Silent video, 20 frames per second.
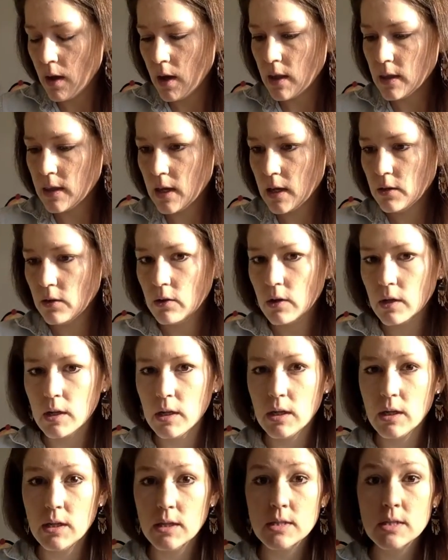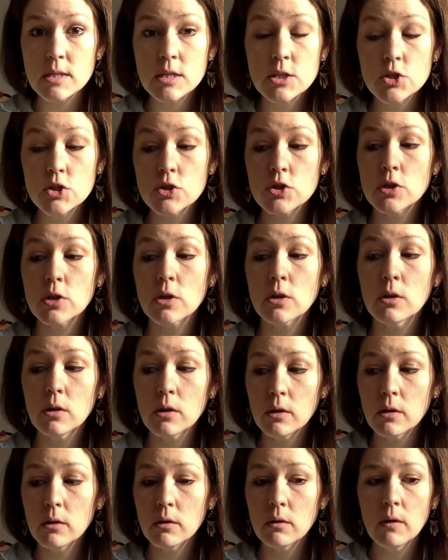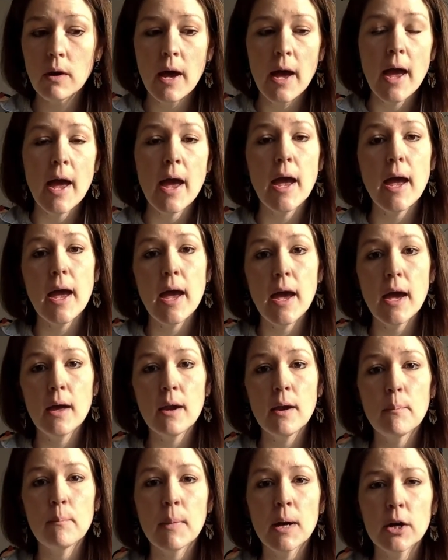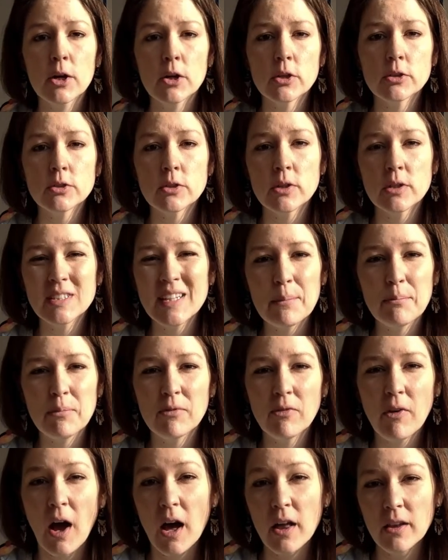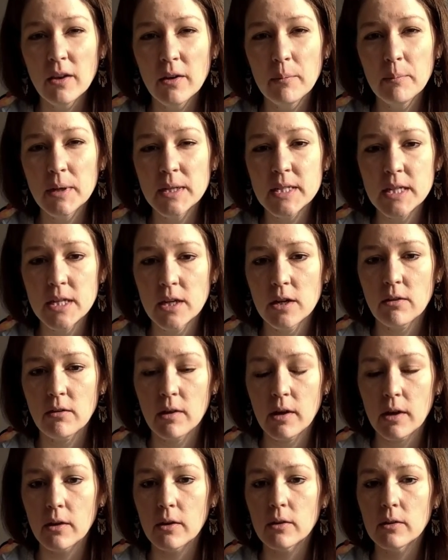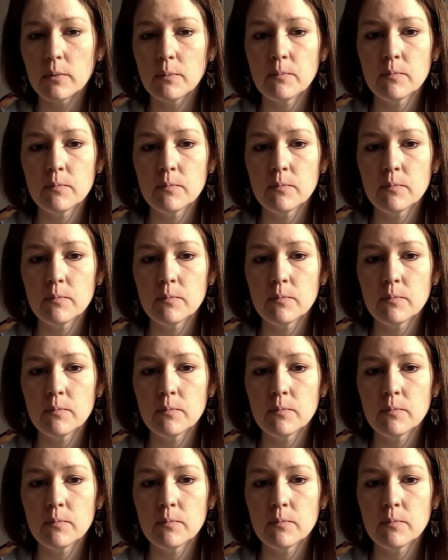Then you're going to need scissors and glue and markers or a type of colored material.